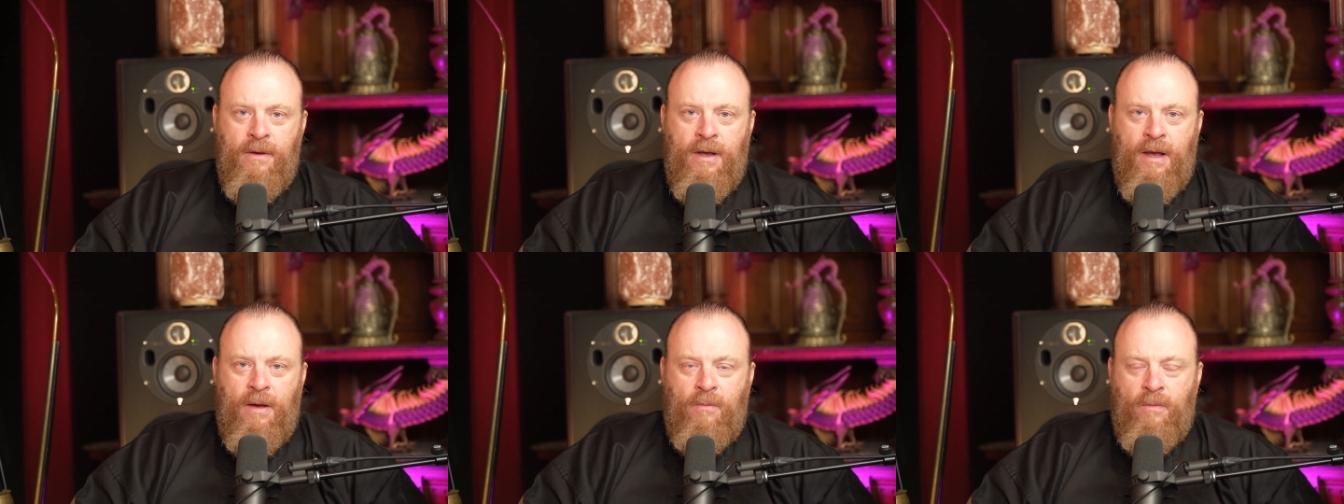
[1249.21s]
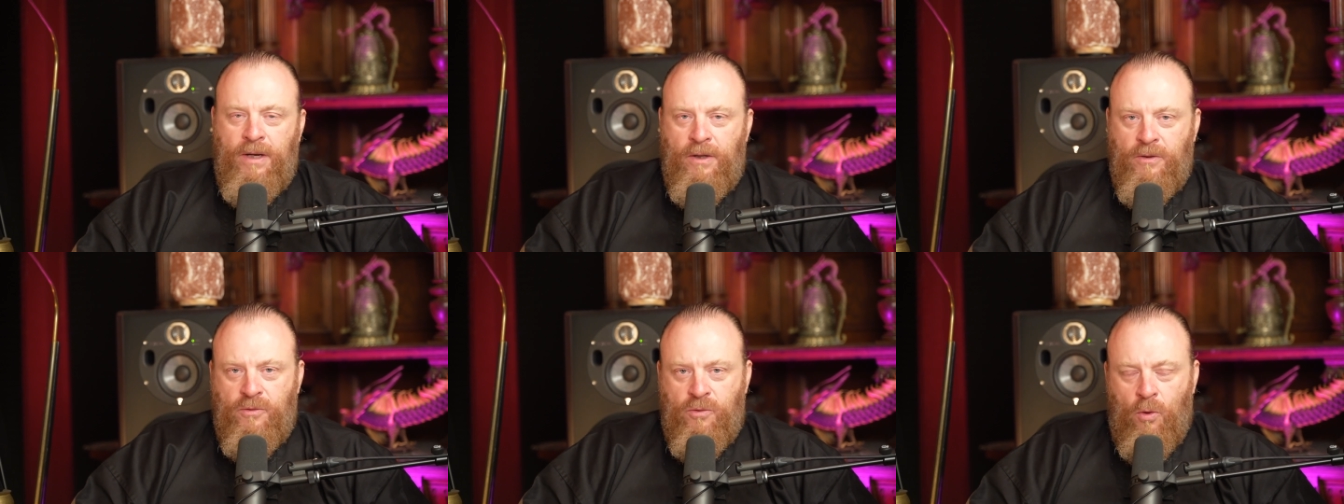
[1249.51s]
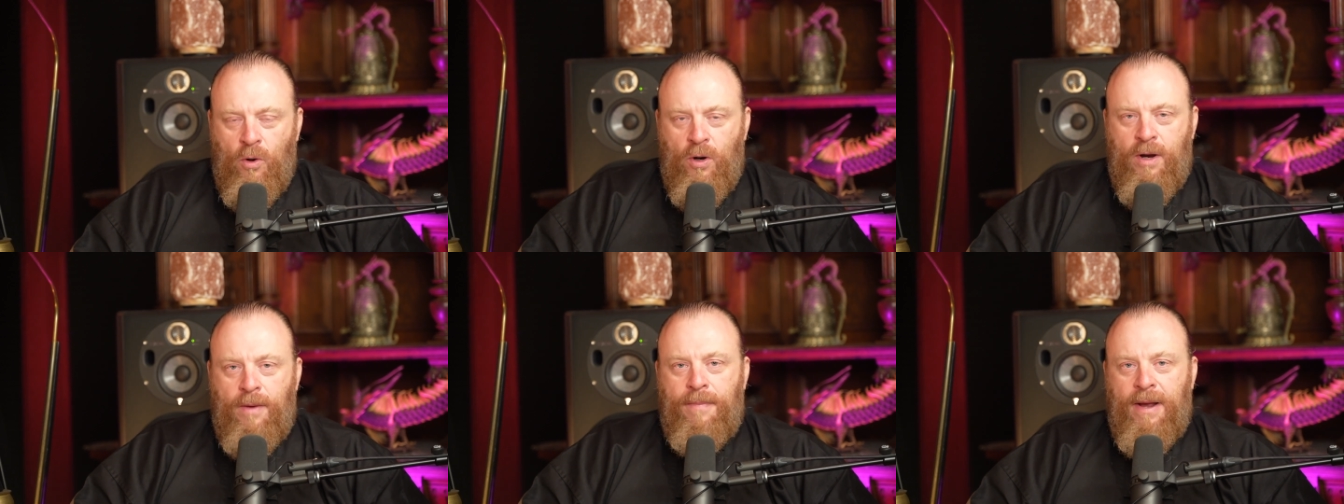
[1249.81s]
And we can
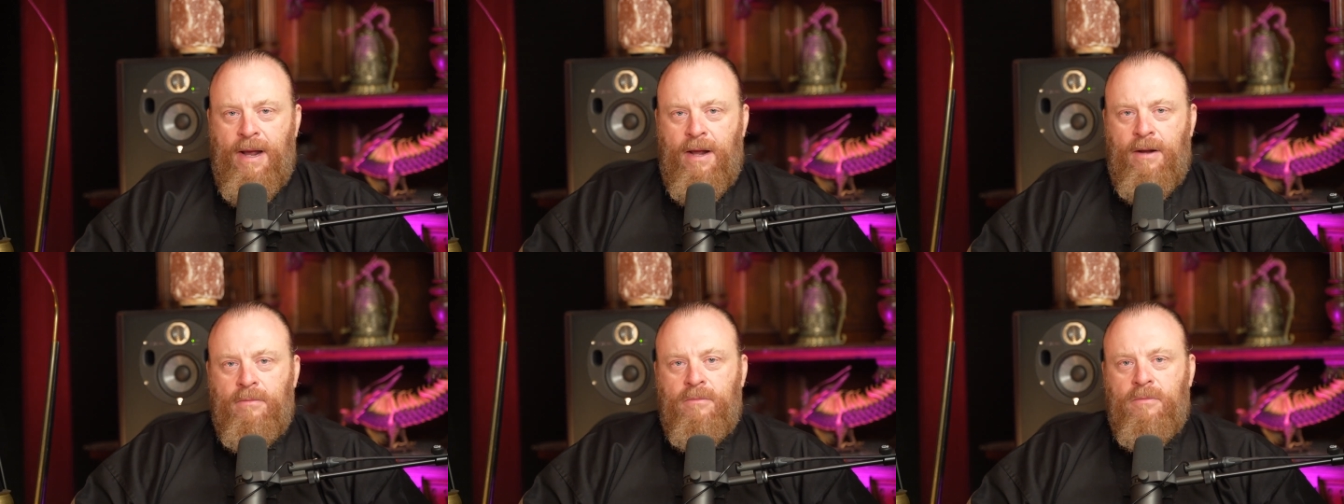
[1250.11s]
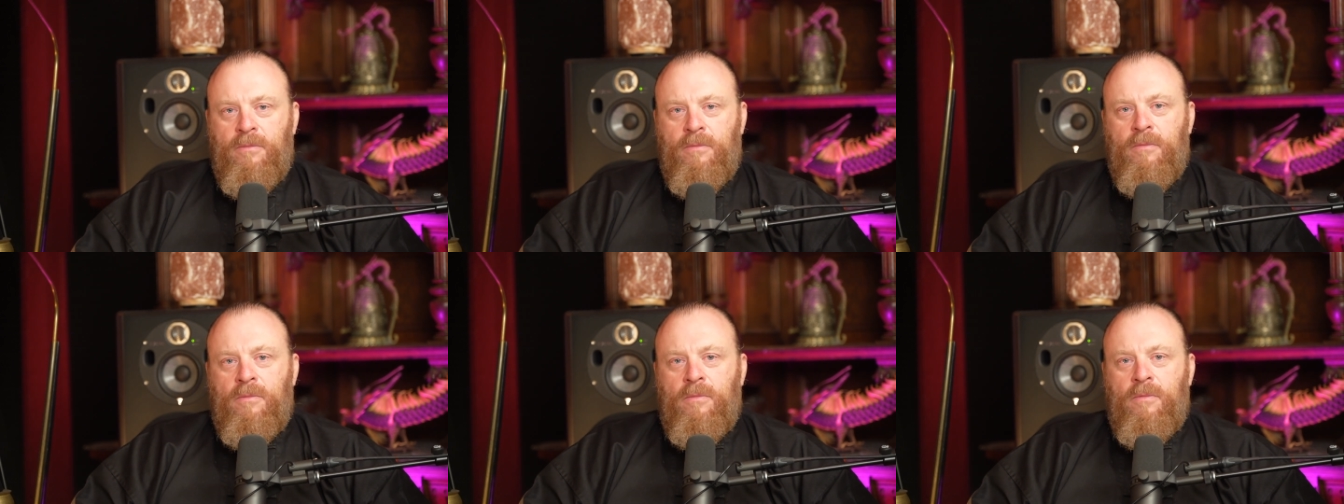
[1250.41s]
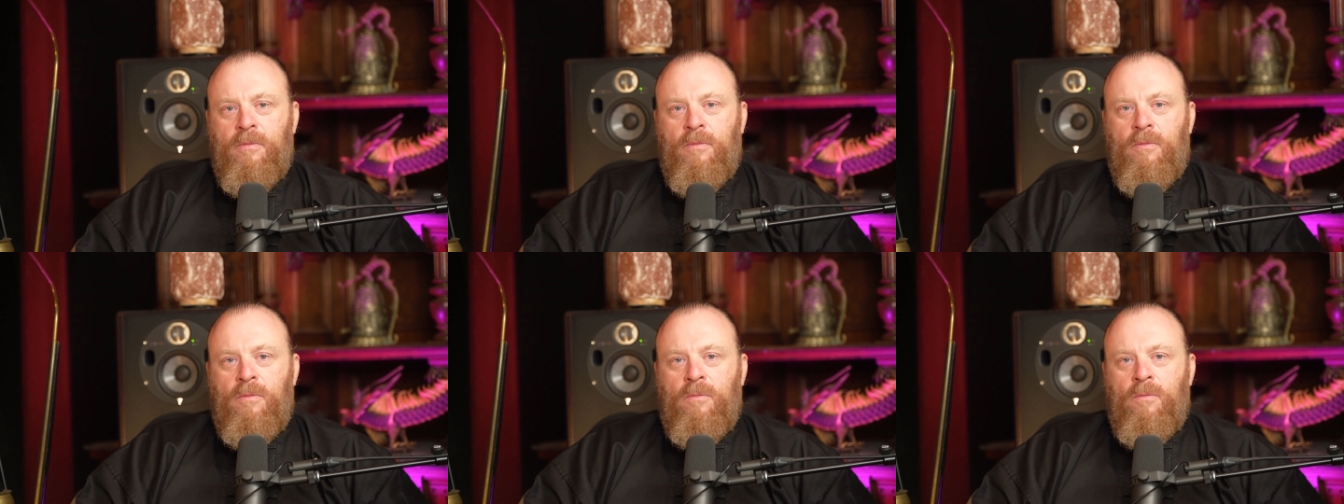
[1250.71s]
talk about
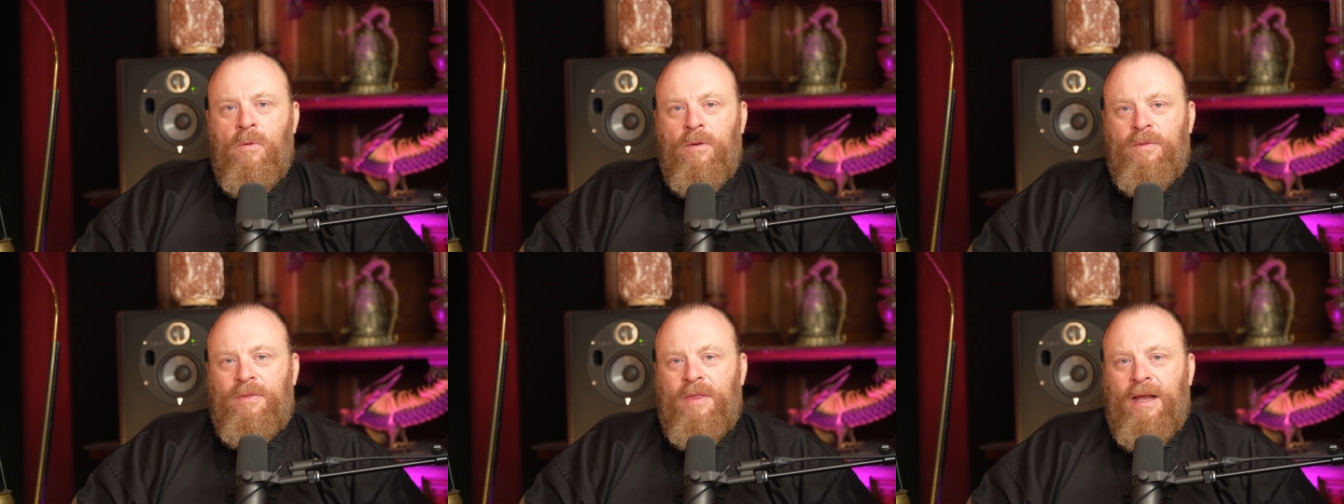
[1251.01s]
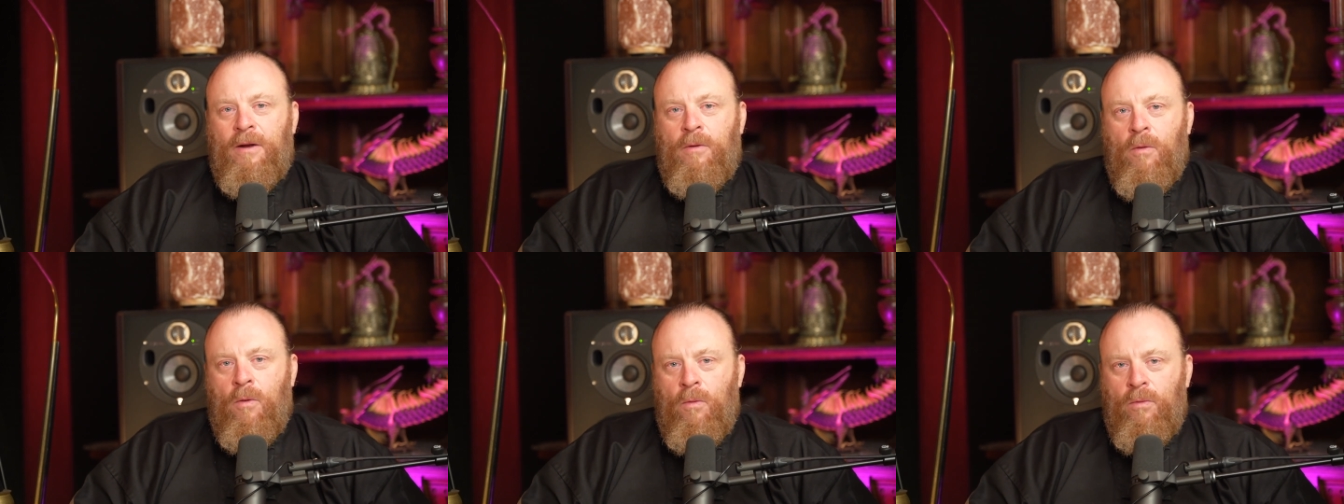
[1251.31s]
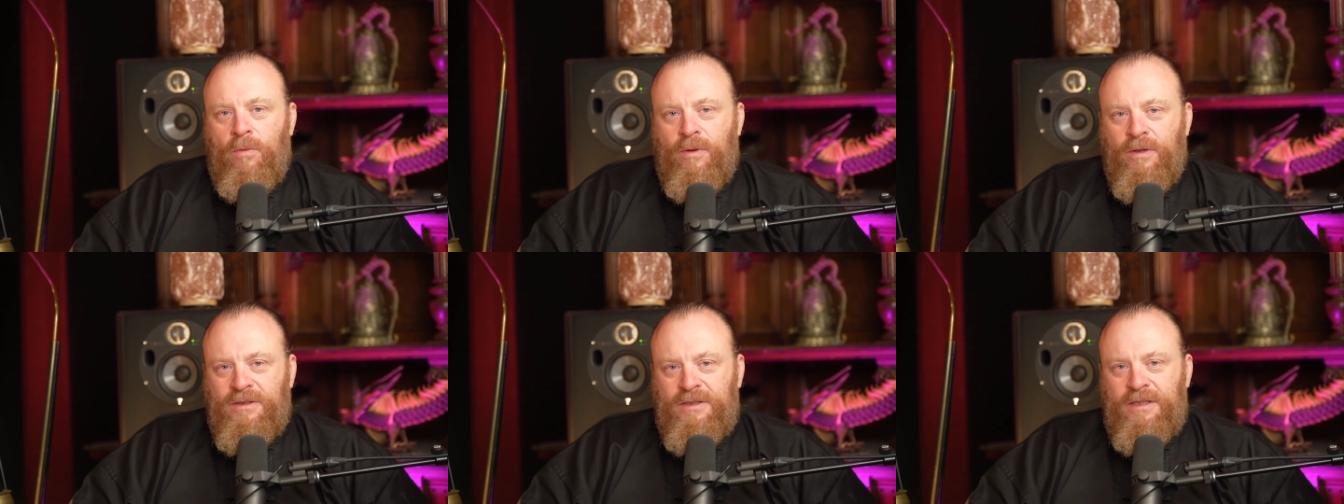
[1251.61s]
what they
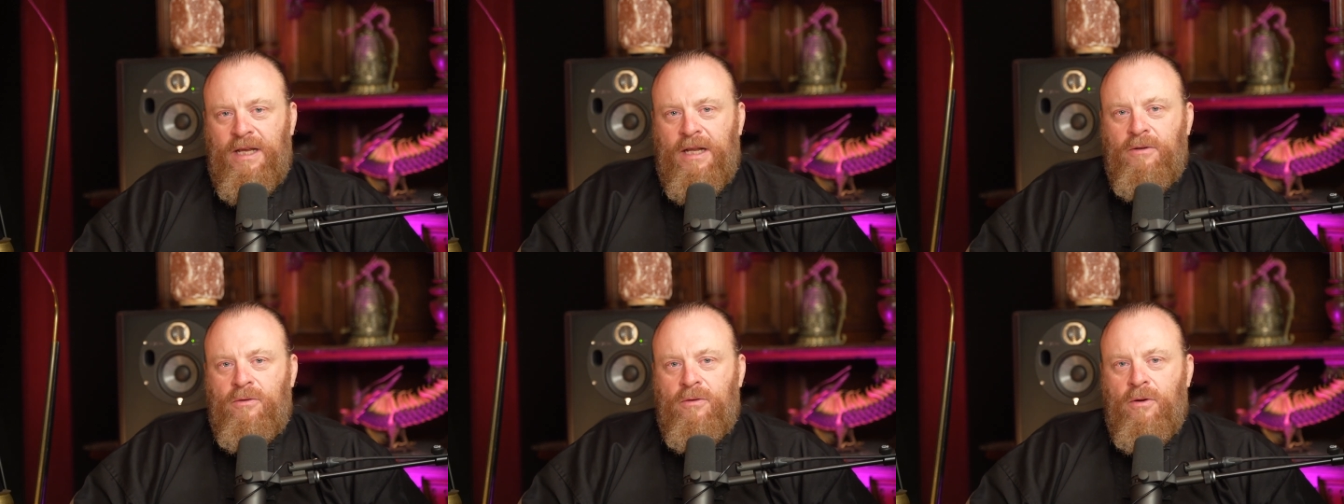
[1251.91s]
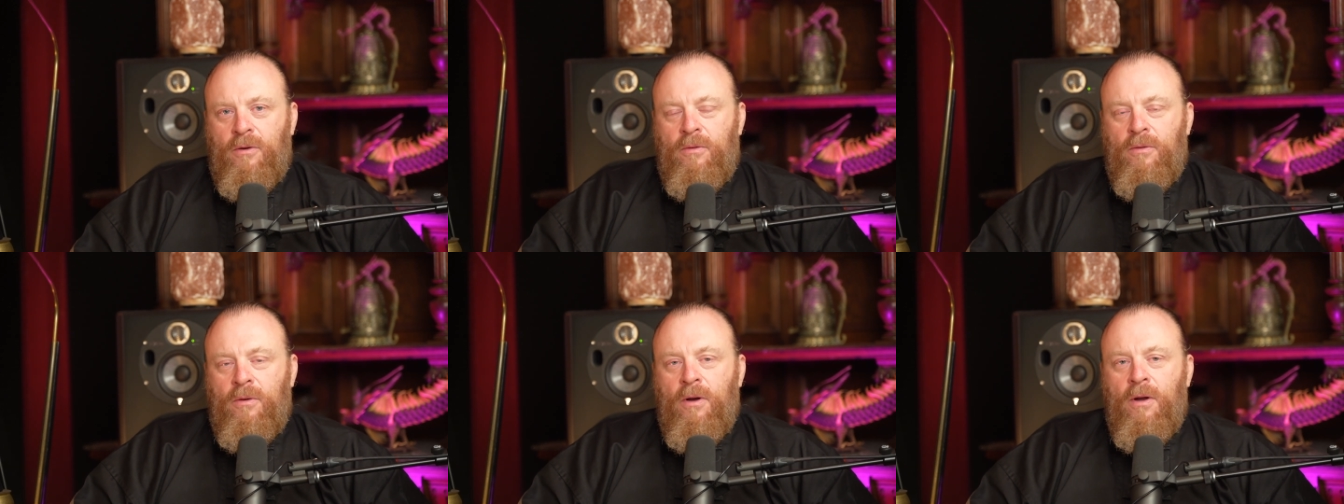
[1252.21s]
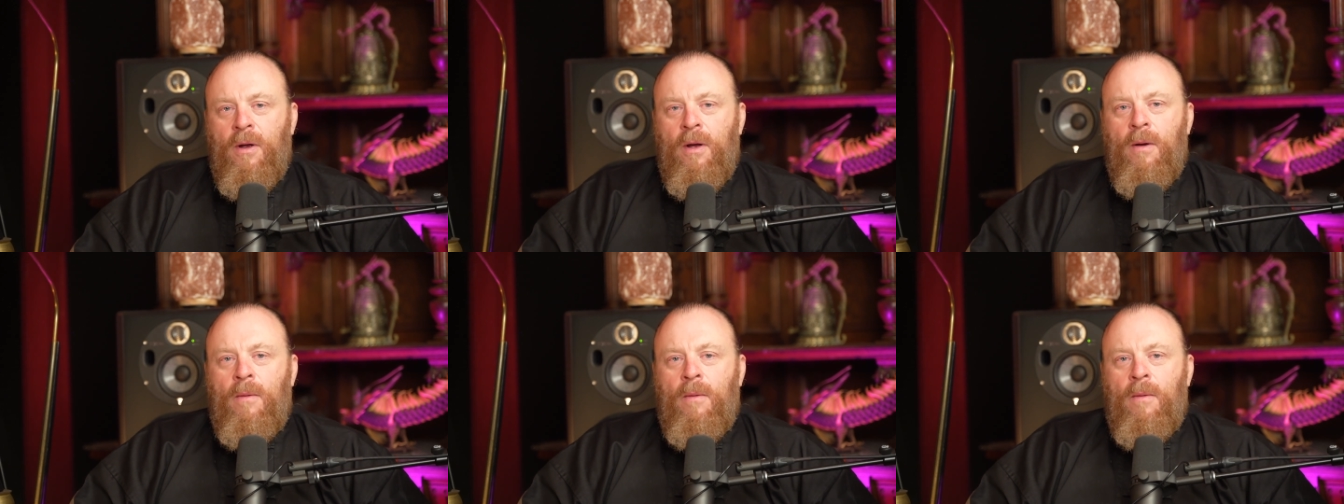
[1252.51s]
call the center